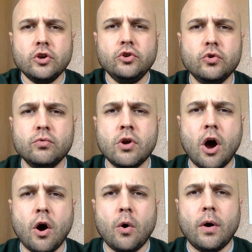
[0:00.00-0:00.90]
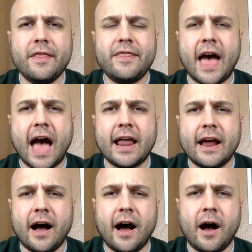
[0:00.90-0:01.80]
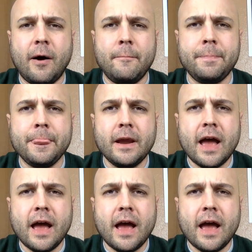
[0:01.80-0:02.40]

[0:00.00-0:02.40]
you know that um,